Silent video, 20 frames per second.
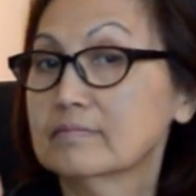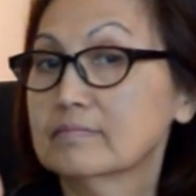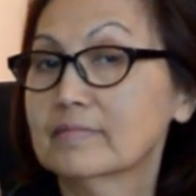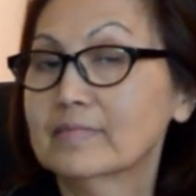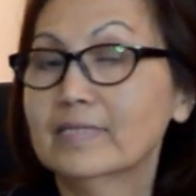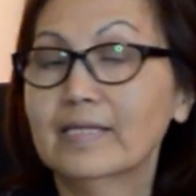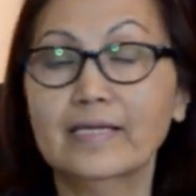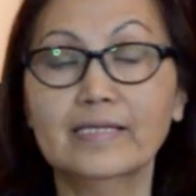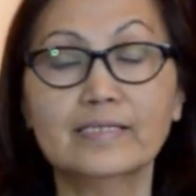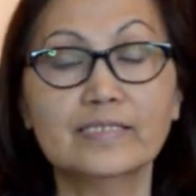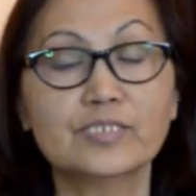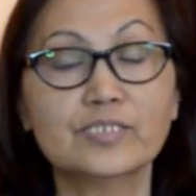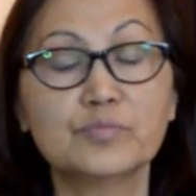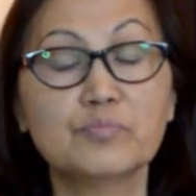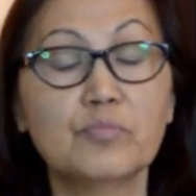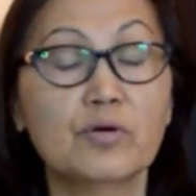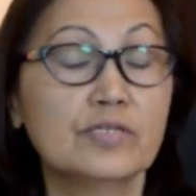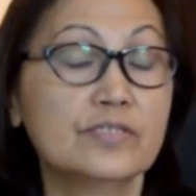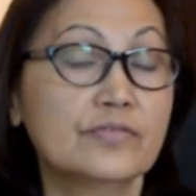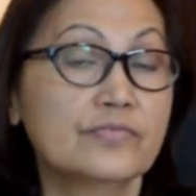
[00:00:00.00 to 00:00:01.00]
latest
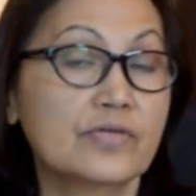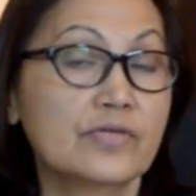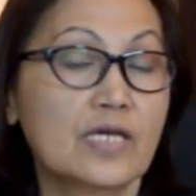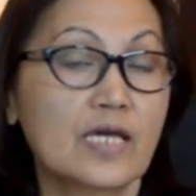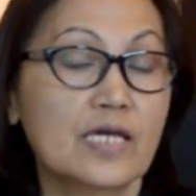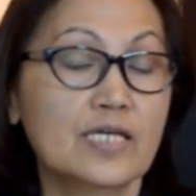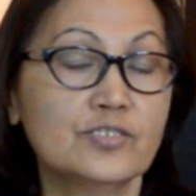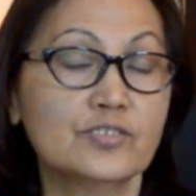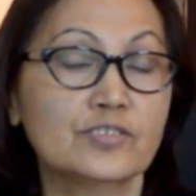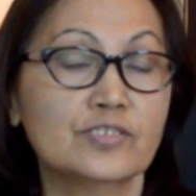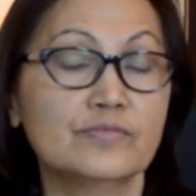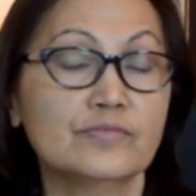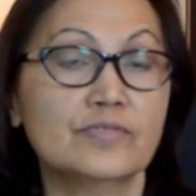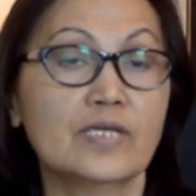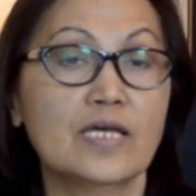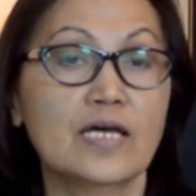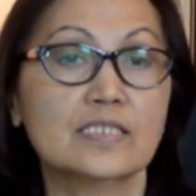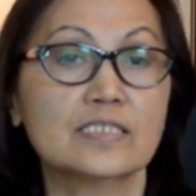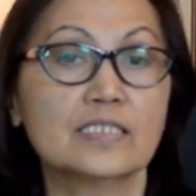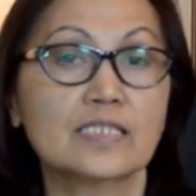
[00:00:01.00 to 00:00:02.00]
modification of the
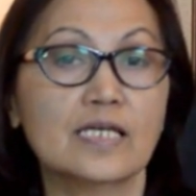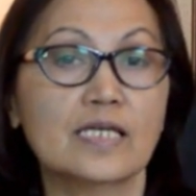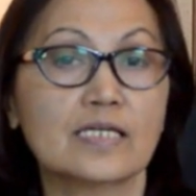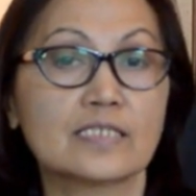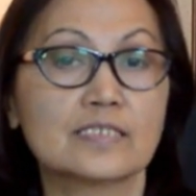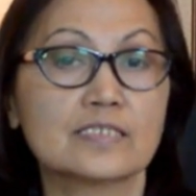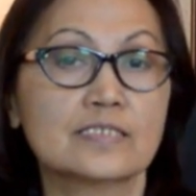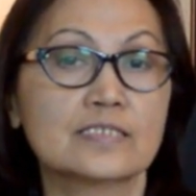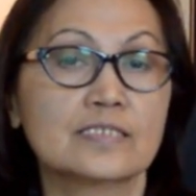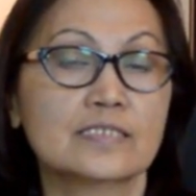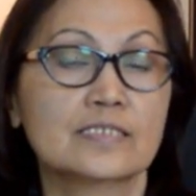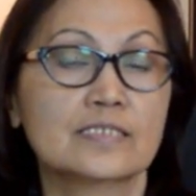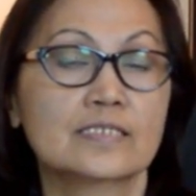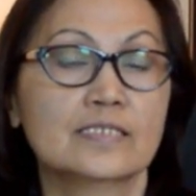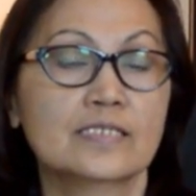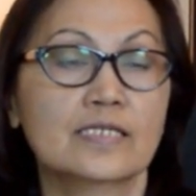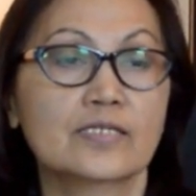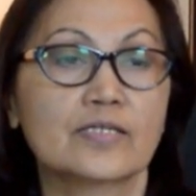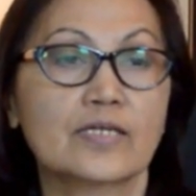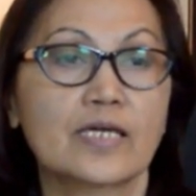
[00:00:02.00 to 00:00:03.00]
NCLEX.
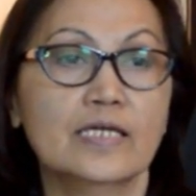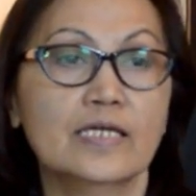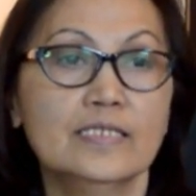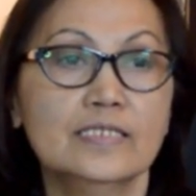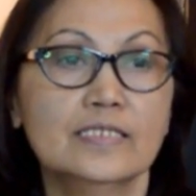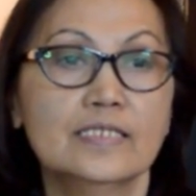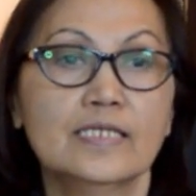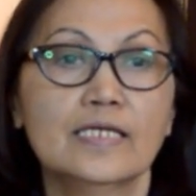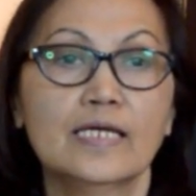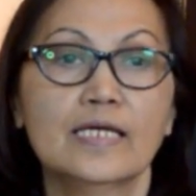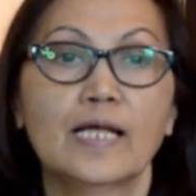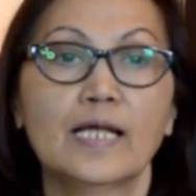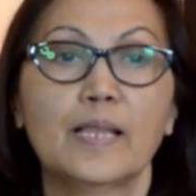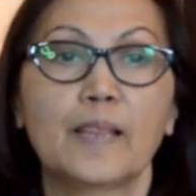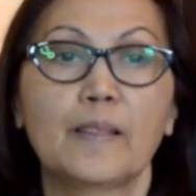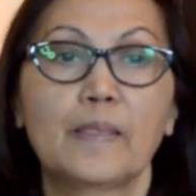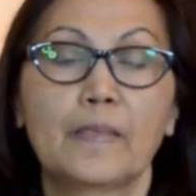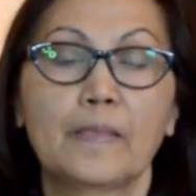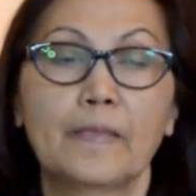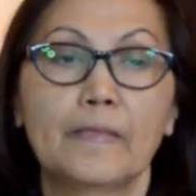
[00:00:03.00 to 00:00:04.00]
Okay,
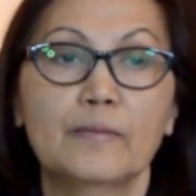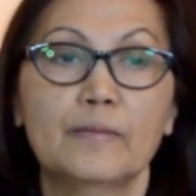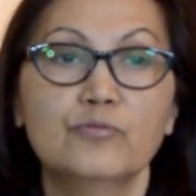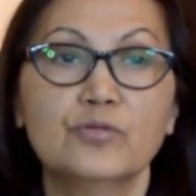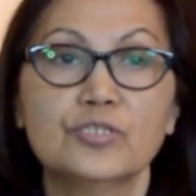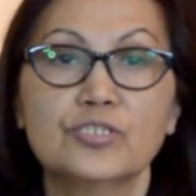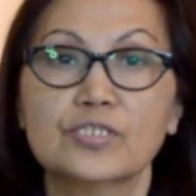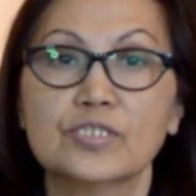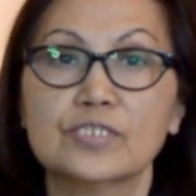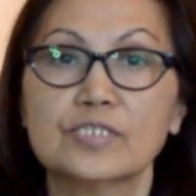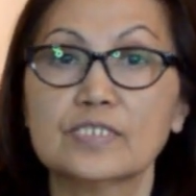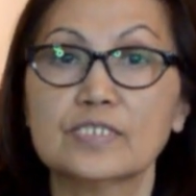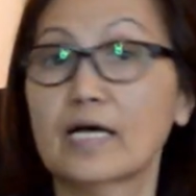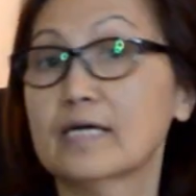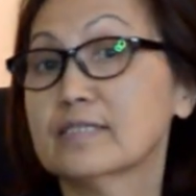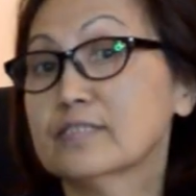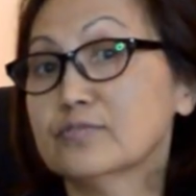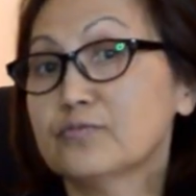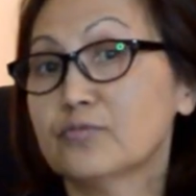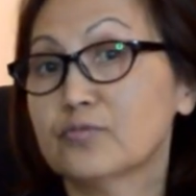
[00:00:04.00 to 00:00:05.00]
which is
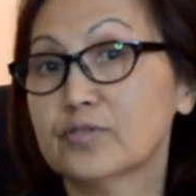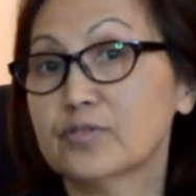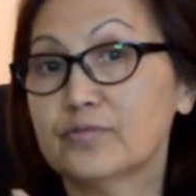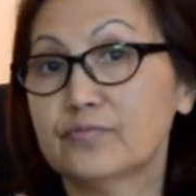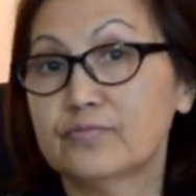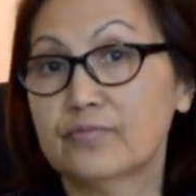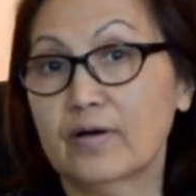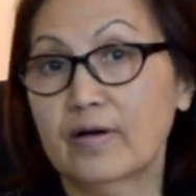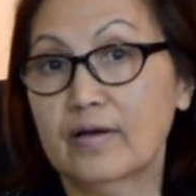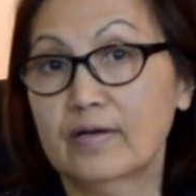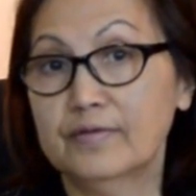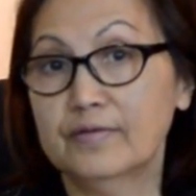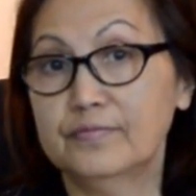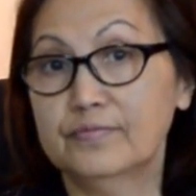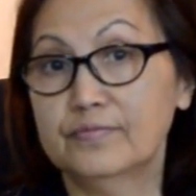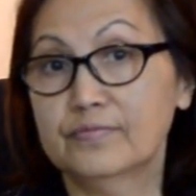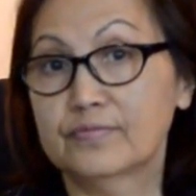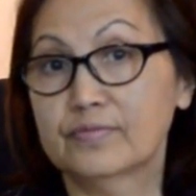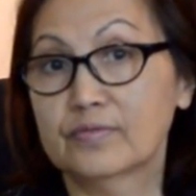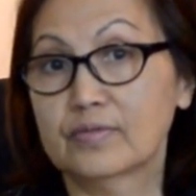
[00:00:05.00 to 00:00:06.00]
145
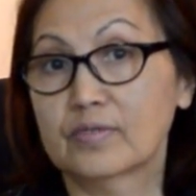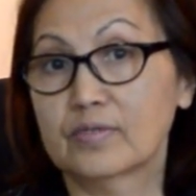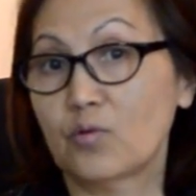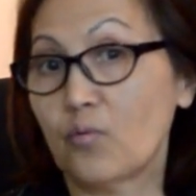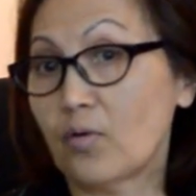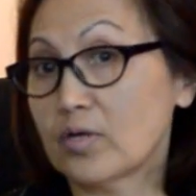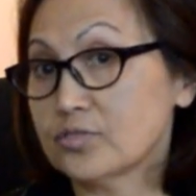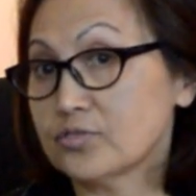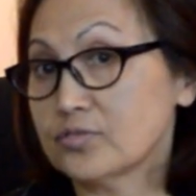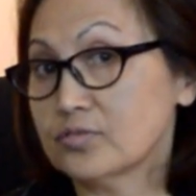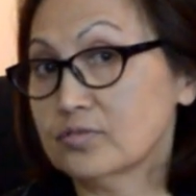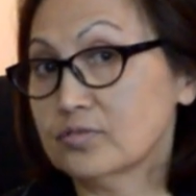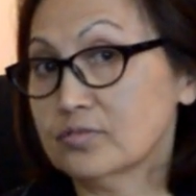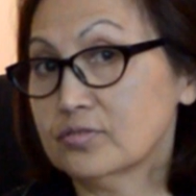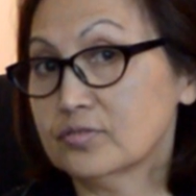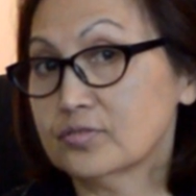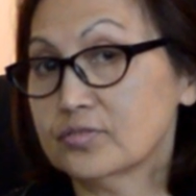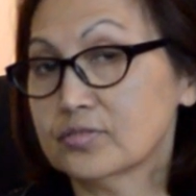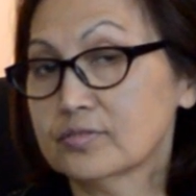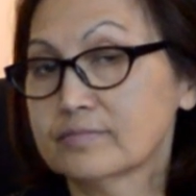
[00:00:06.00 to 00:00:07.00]

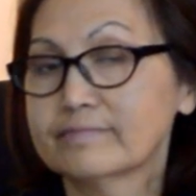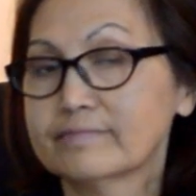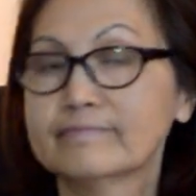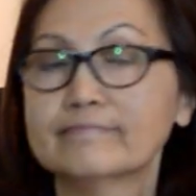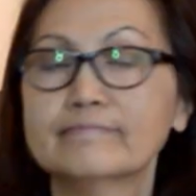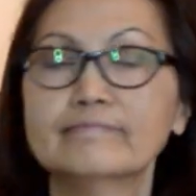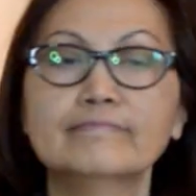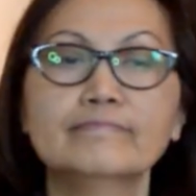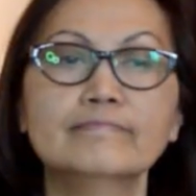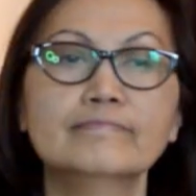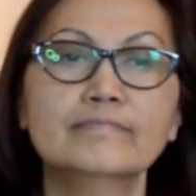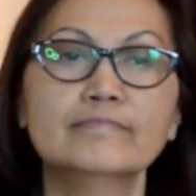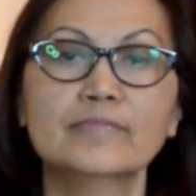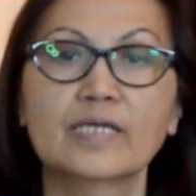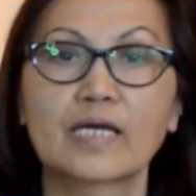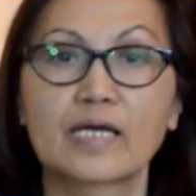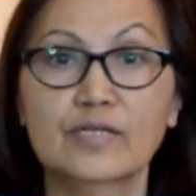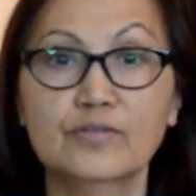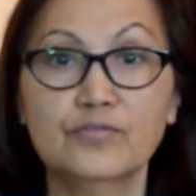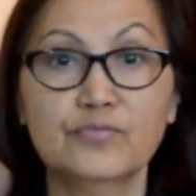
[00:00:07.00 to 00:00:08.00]
questions
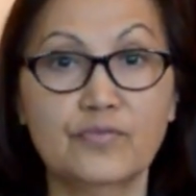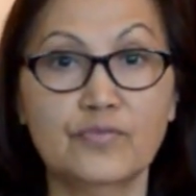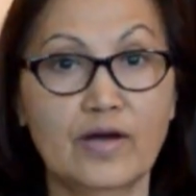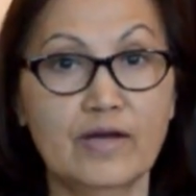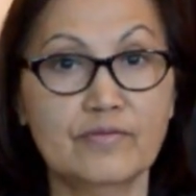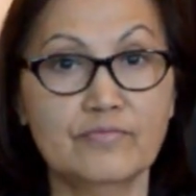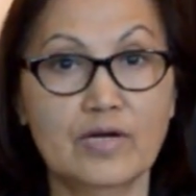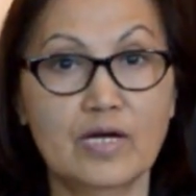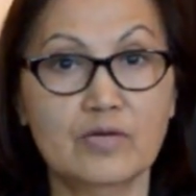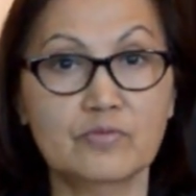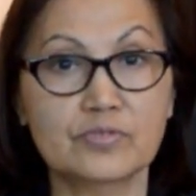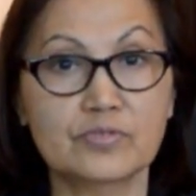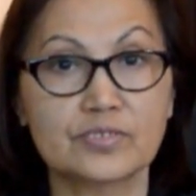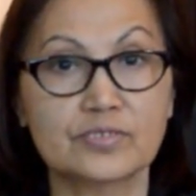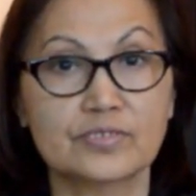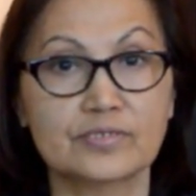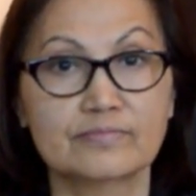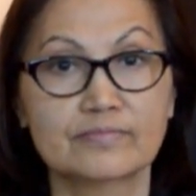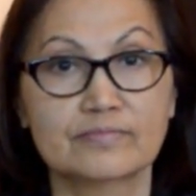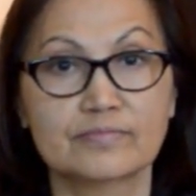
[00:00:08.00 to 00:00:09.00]
and 5
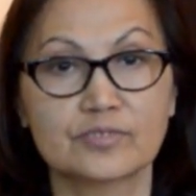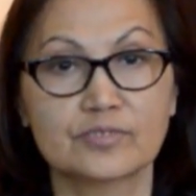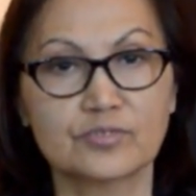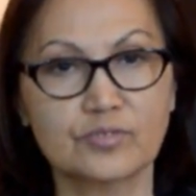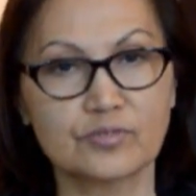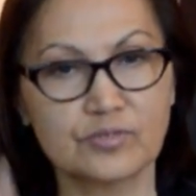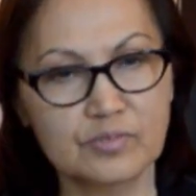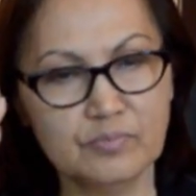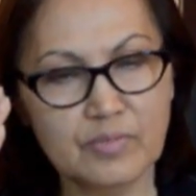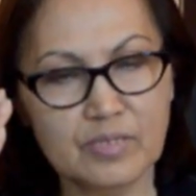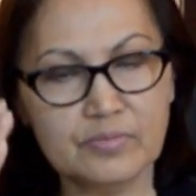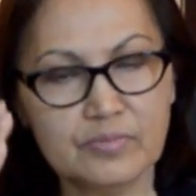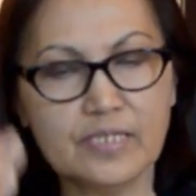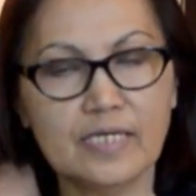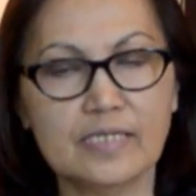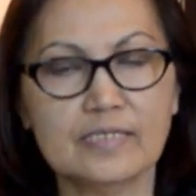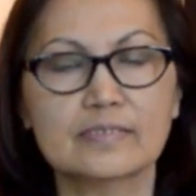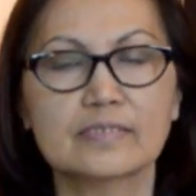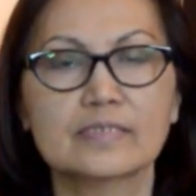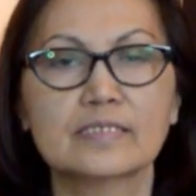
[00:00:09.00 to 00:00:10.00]
hours. So remember
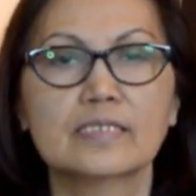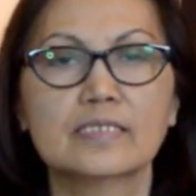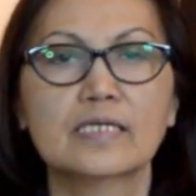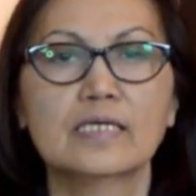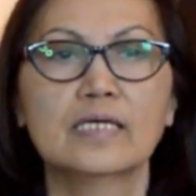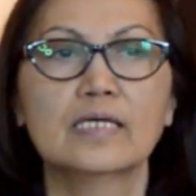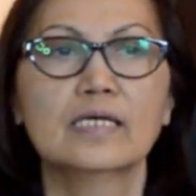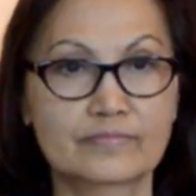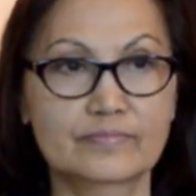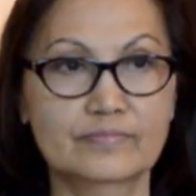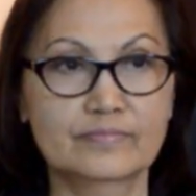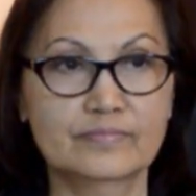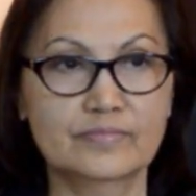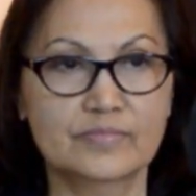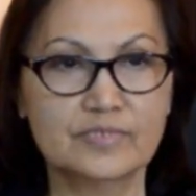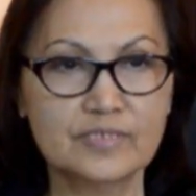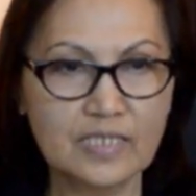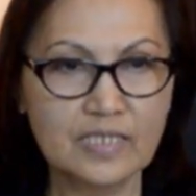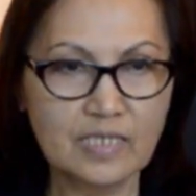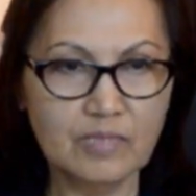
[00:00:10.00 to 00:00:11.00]
that.
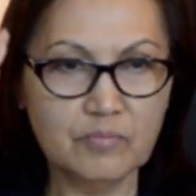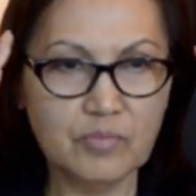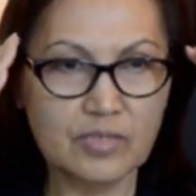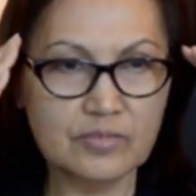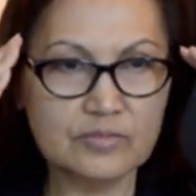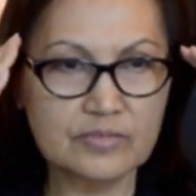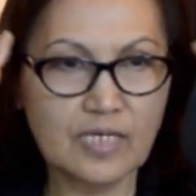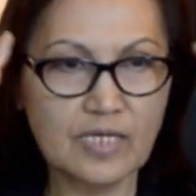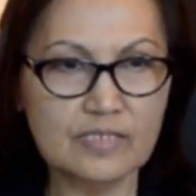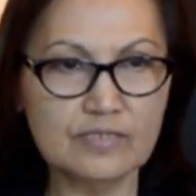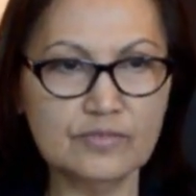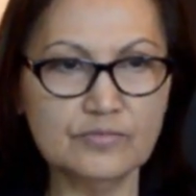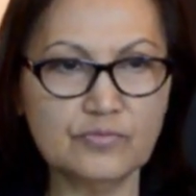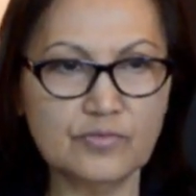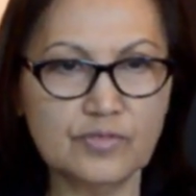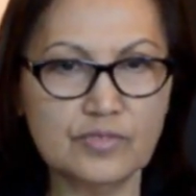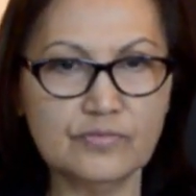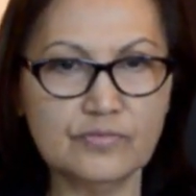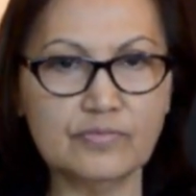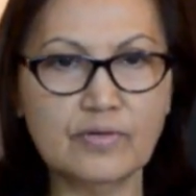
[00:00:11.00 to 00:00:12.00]
Think about
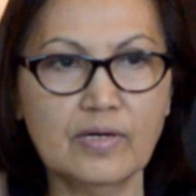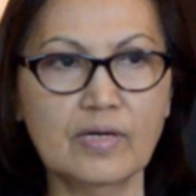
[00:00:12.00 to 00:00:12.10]
145.